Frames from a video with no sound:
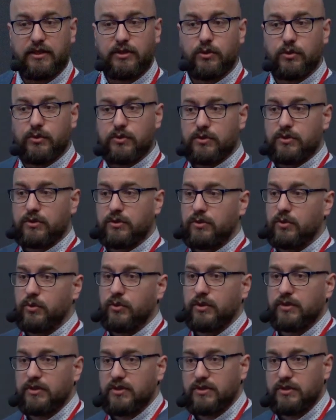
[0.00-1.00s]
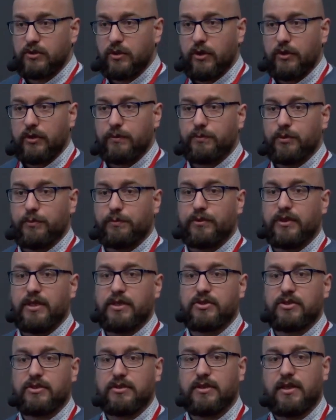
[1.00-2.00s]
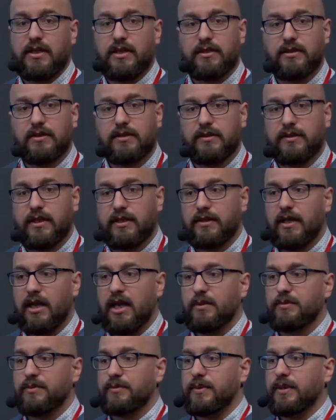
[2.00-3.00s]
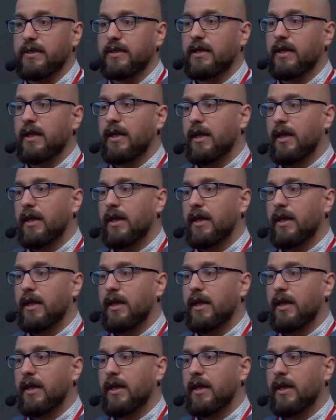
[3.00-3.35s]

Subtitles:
used during this talk preparation and that helped me